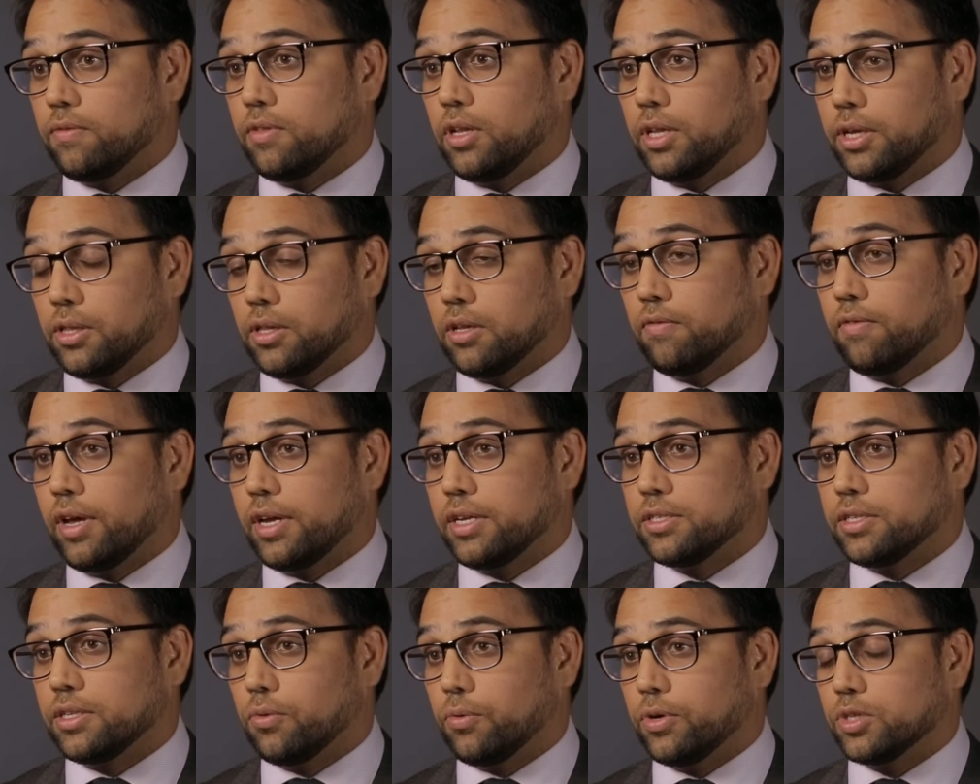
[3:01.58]
of the legal
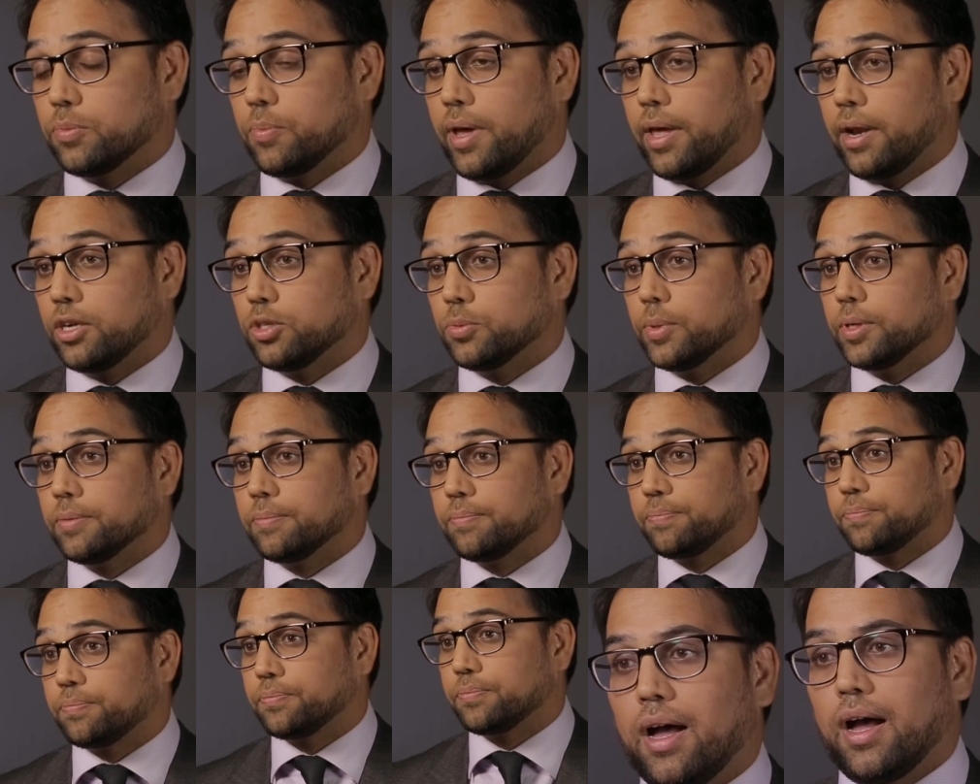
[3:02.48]
advice and risk management.
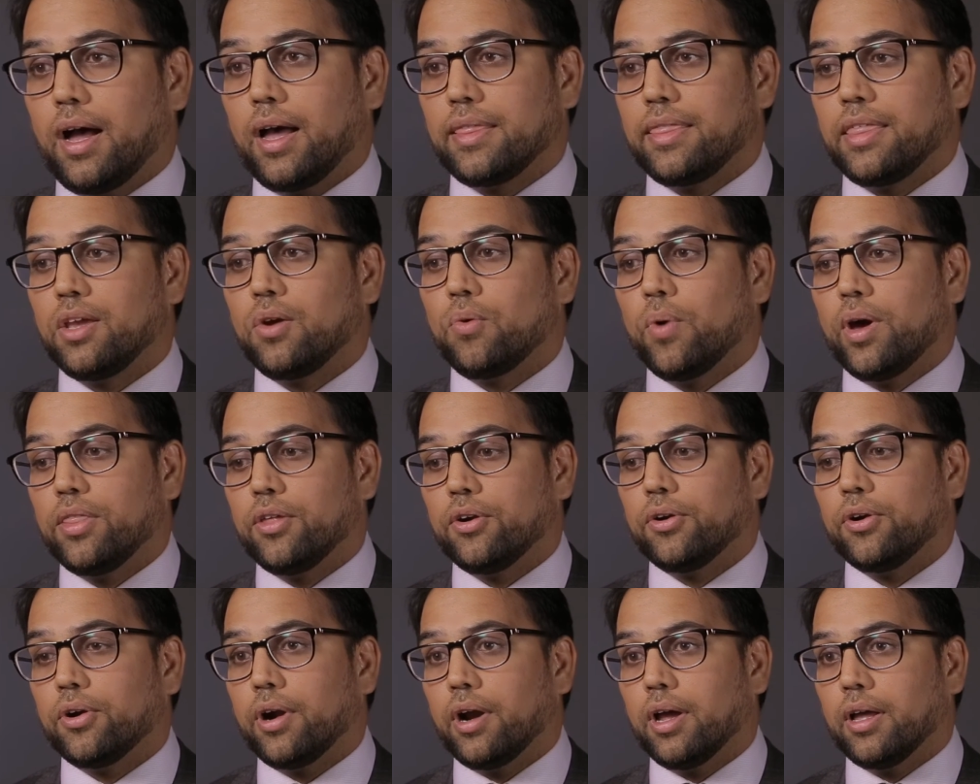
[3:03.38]
I think
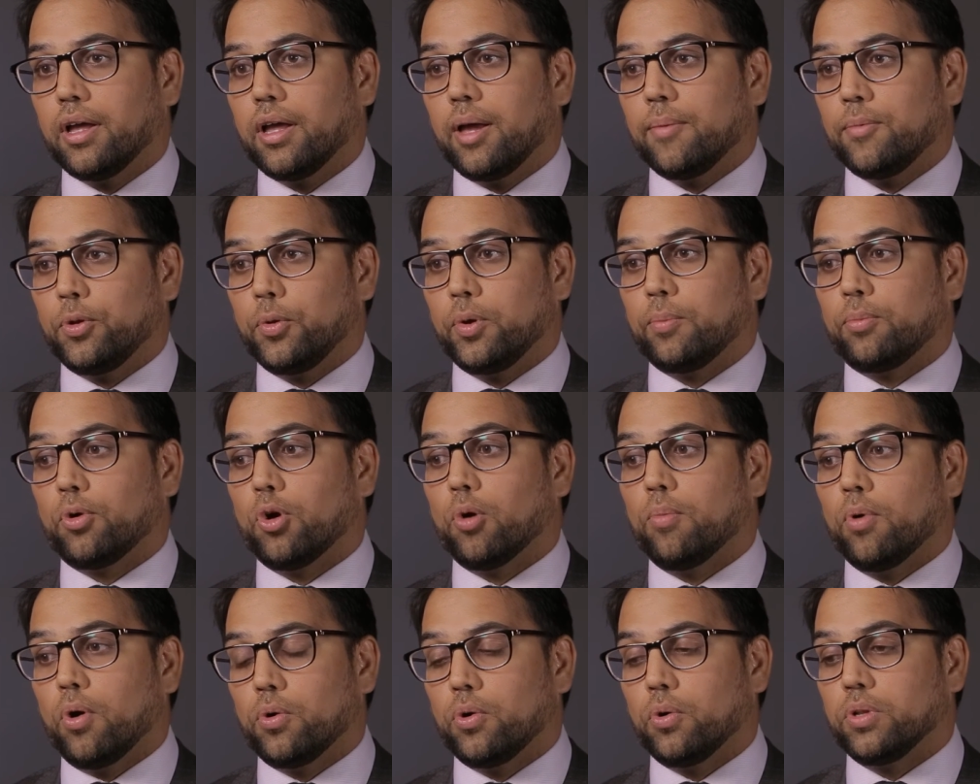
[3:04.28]
whether I'm doing
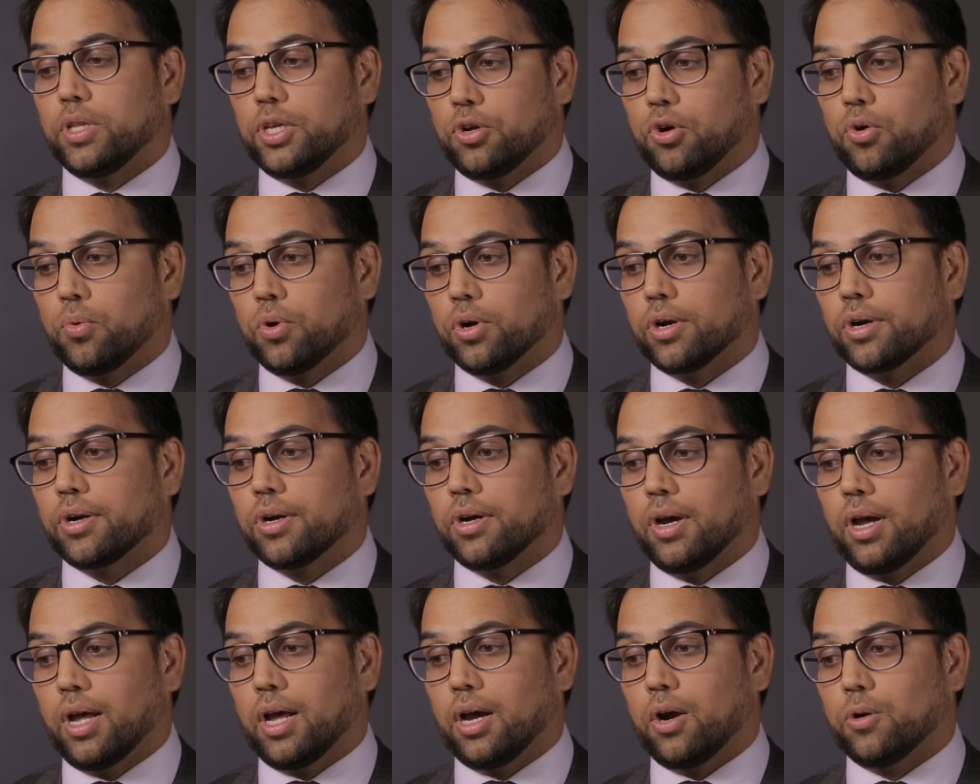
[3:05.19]
pro bono legal
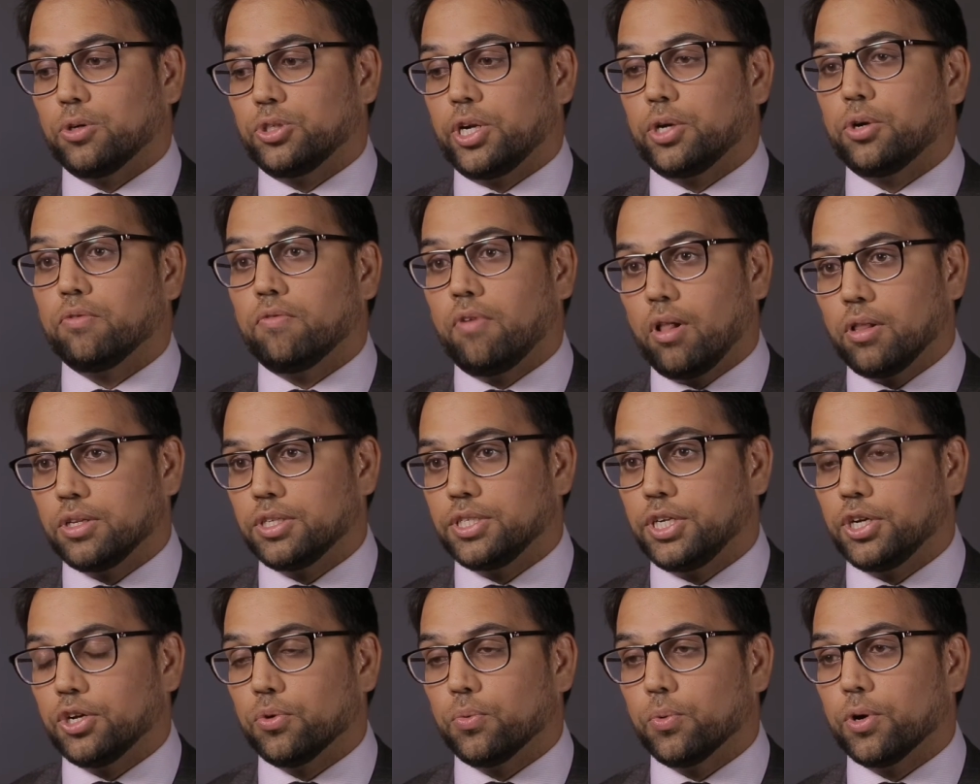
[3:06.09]
work or general
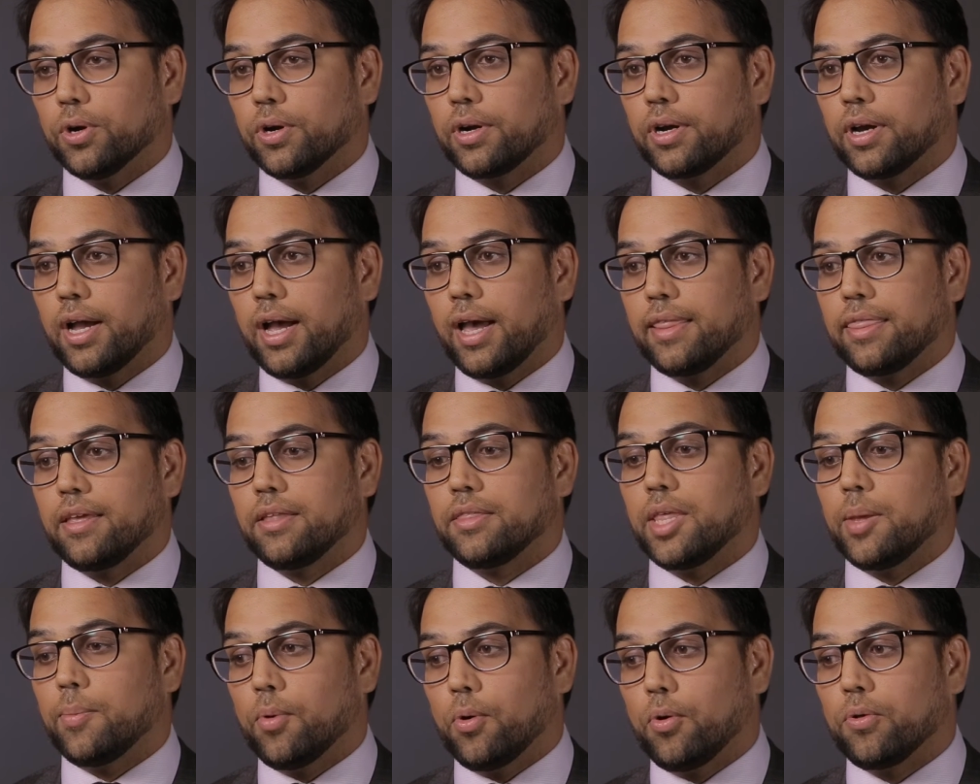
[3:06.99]
volunteer work, I
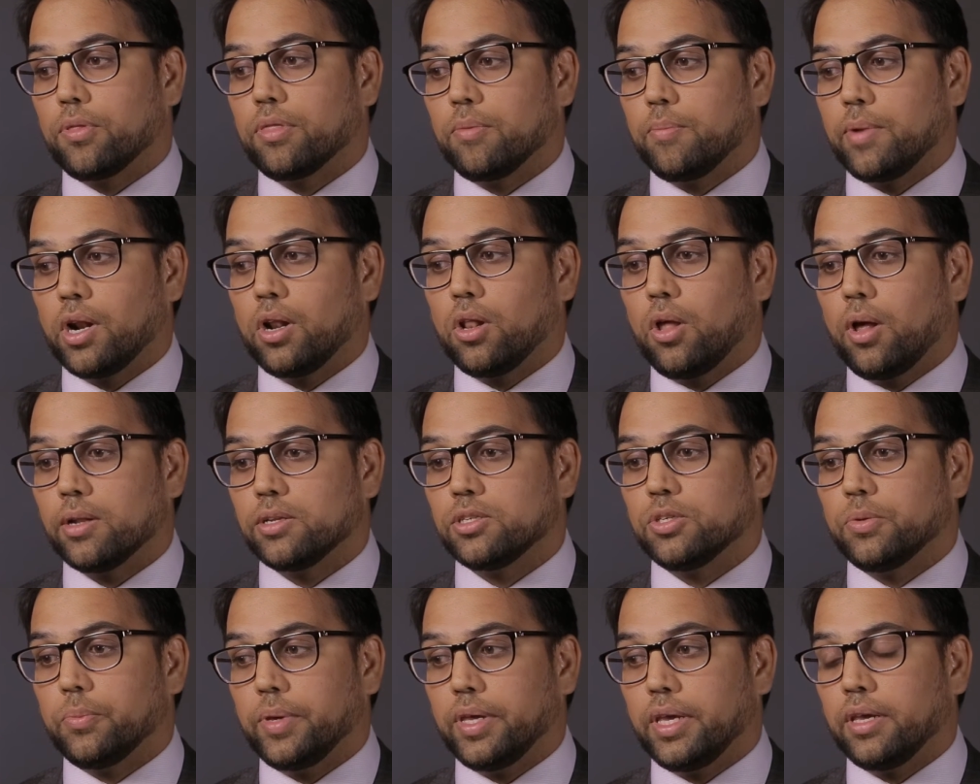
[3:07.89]
think they both mean a lot
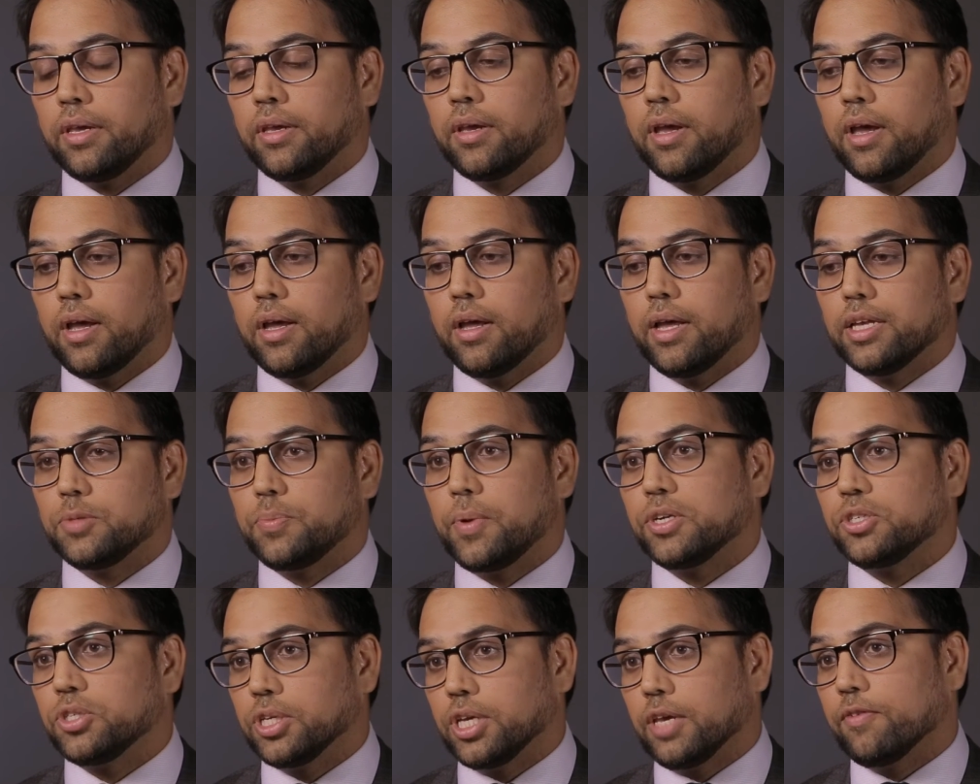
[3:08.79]
to me,
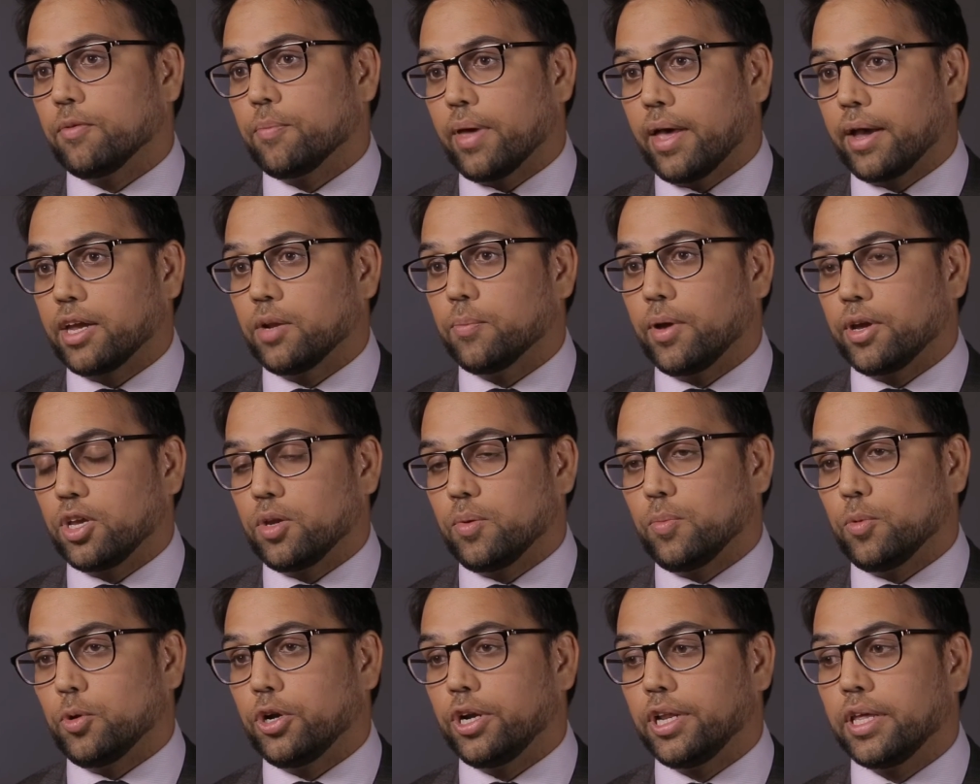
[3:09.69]
especially giving back in my
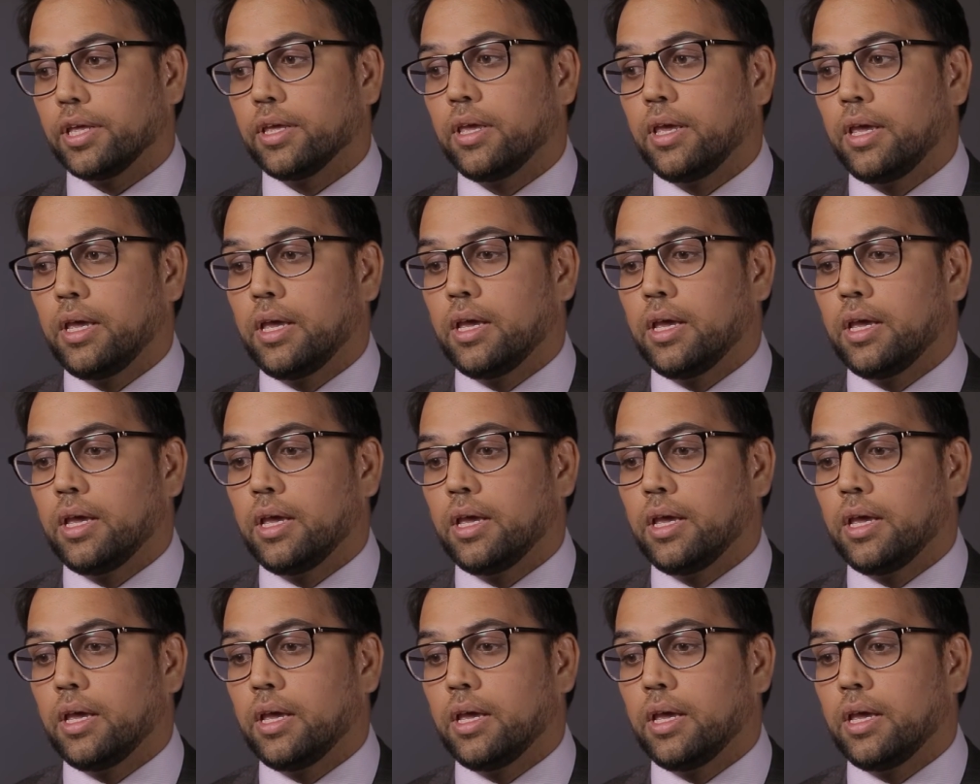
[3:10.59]
community.